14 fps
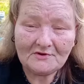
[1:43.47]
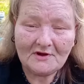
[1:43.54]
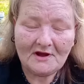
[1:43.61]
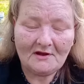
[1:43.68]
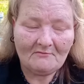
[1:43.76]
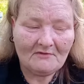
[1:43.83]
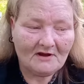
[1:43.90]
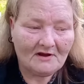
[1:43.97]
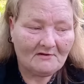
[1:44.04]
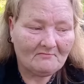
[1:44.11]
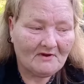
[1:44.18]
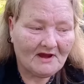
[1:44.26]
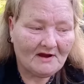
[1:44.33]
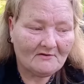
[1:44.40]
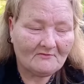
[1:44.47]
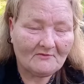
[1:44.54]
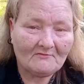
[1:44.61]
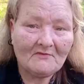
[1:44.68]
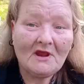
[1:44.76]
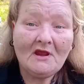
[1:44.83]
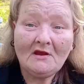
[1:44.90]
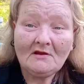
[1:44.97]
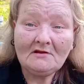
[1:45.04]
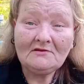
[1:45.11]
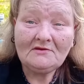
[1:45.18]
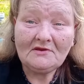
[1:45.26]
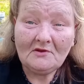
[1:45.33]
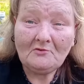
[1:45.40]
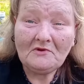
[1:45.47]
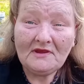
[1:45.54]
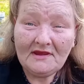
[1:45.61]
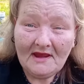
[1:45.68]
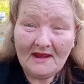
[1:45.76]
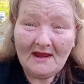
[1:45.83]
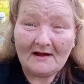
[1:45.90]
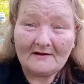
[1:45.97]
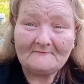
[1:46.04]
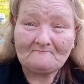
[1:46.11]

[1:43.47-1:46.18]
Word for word: coming up out of them. So yeah.